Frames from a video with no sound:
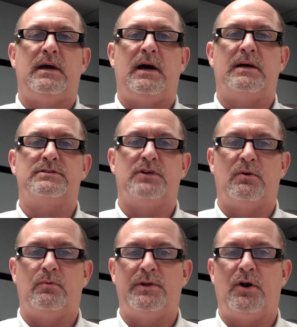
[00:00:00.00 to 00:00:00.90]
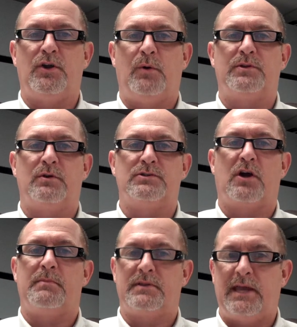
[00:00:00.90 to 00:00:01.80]
So we don't know what those
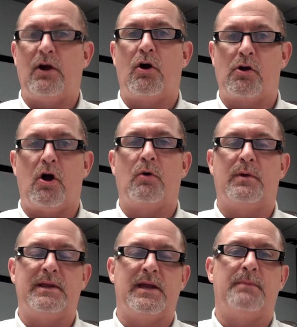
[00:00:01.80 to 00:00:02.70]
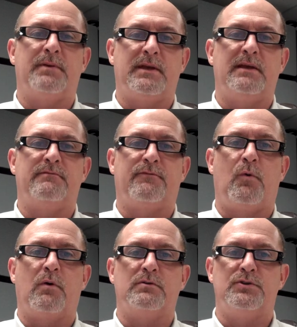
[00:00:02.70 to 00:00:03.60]
are, but they are already up again
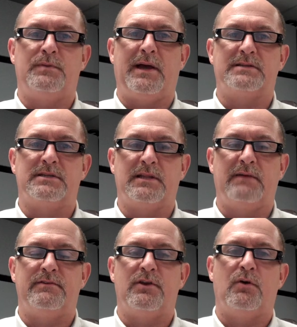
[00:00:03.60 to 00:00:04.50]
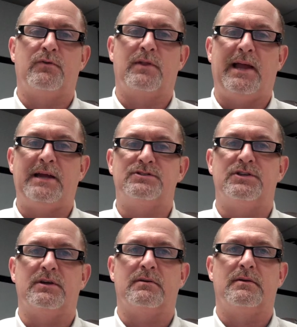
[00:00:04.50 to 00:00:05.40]
for 2011 over last
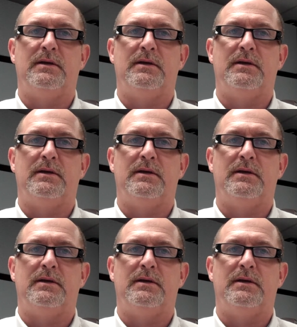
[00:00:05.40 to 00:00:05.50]
year.